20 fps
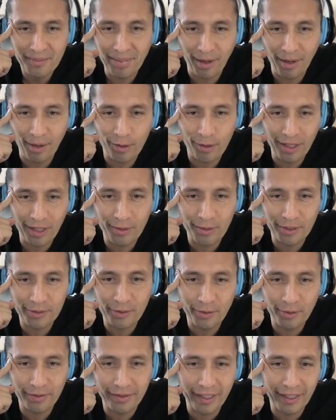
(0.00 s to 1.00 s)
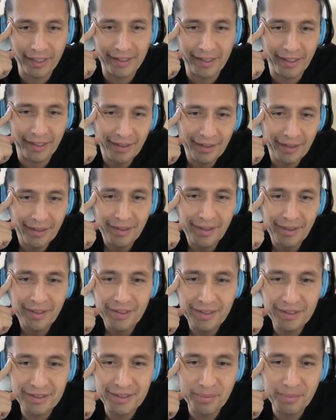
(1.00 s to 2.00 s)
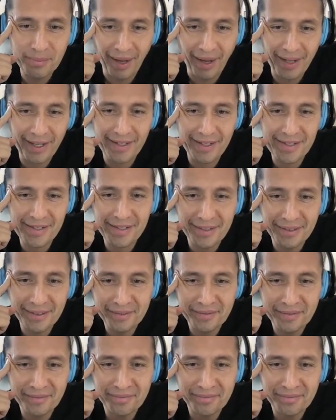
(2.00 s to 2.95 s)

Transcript: Paola, what do you think? Is it bias?